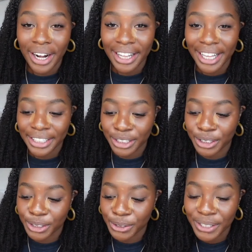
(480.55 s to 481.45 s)
I like to
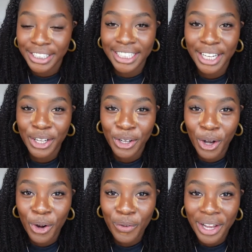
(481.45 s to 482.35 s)
do is then
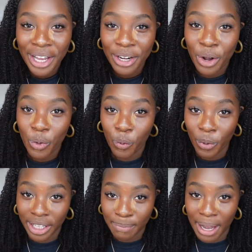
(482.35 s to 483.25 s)
go in
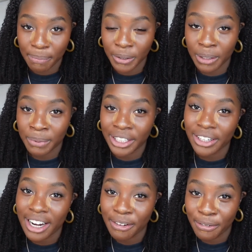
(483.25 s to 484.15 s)
with my beauty
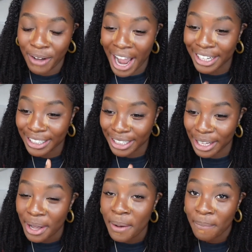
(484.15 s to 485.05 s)
blender and finally